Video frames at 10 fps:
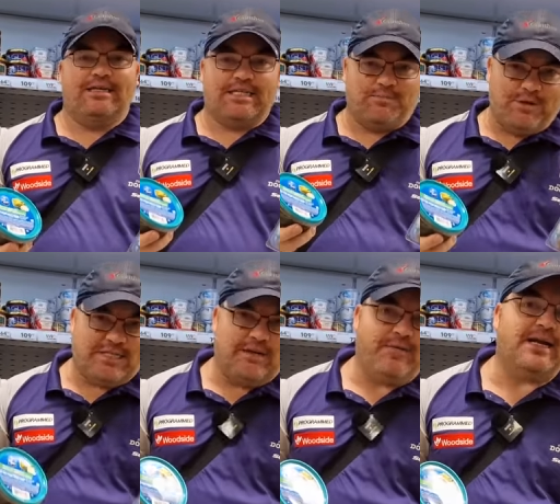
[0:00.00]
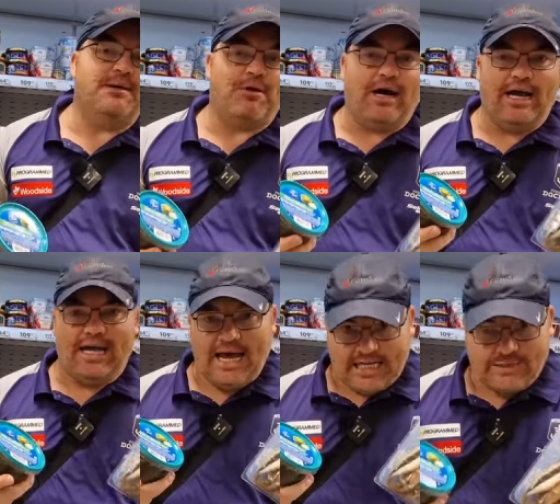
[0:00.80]
specifically
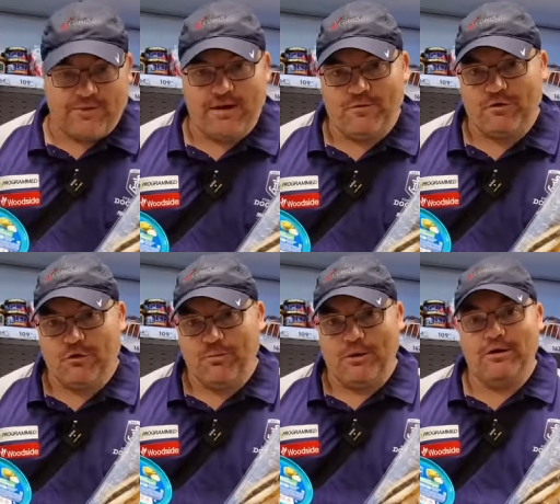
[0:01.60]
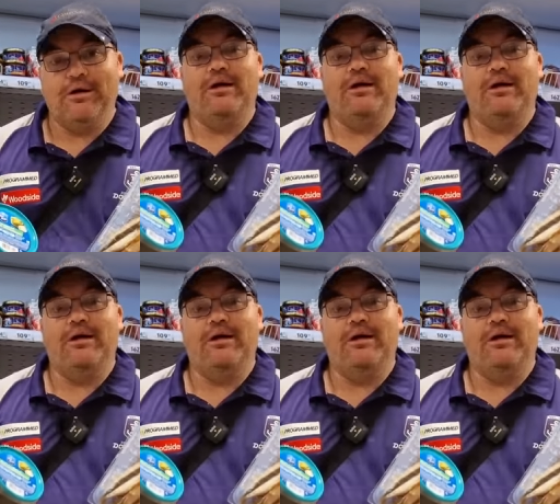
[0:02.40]
by X5 Group